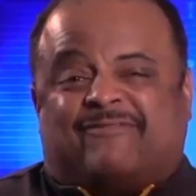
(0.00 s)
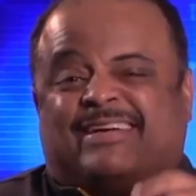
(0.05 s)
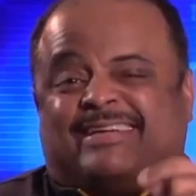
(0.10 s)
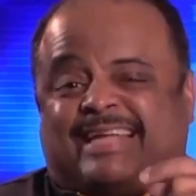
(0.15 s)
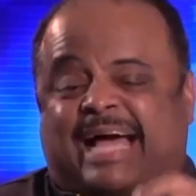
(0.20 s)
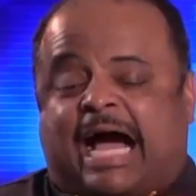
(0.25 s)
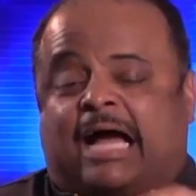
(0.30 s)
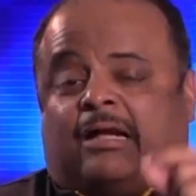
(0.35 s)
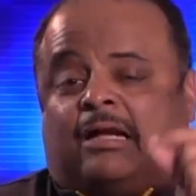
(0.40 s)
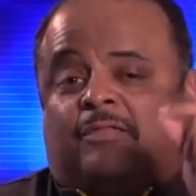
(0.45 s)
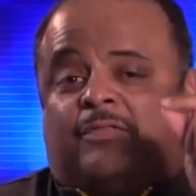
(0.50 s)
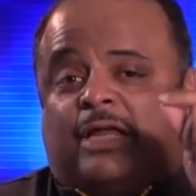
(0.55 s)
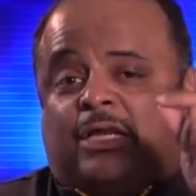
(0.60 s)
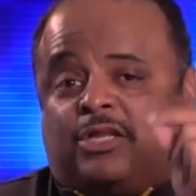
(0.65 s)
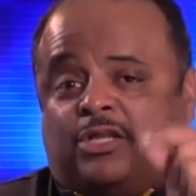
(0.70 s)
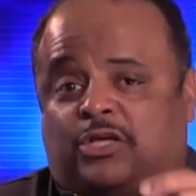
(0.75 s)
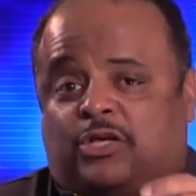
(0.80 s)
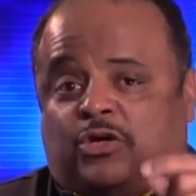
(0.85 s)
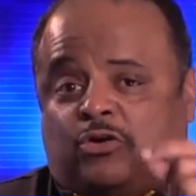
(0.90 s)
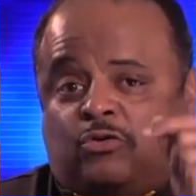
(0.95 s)
Every dollar
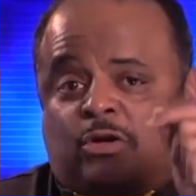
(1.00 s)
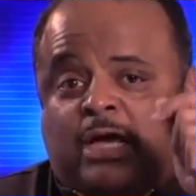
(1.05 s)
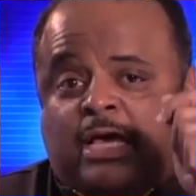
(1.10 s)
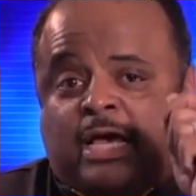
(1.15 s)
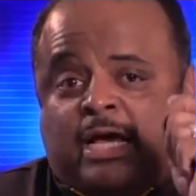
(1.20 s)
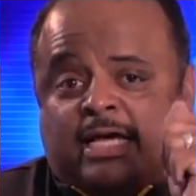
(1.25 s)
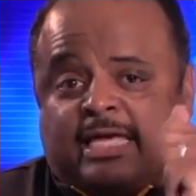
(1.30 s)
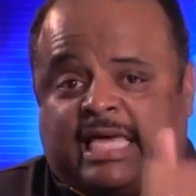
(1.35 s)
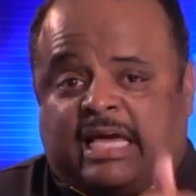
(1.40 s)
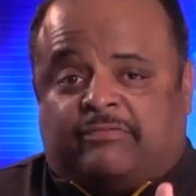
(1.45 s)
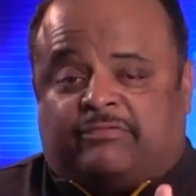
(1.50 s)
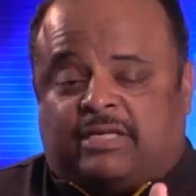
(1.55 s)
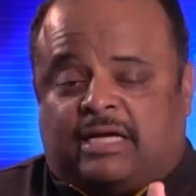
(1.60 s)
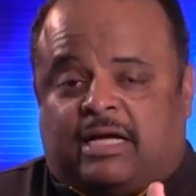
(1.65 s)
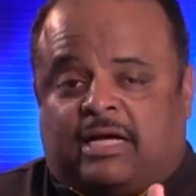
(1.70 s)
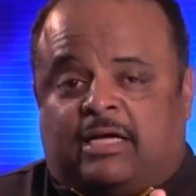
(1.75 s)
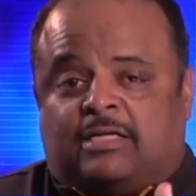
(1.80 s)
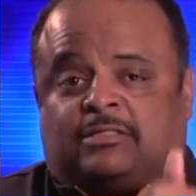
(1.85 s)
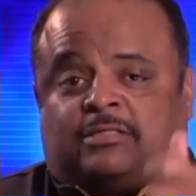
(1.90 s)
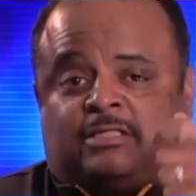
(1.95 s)
that you give
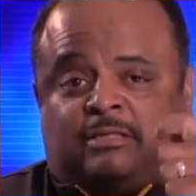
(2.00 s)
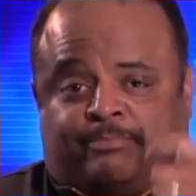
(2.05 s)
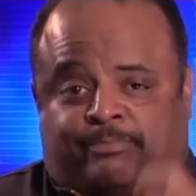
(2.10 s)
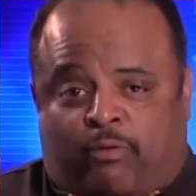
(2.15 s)
to us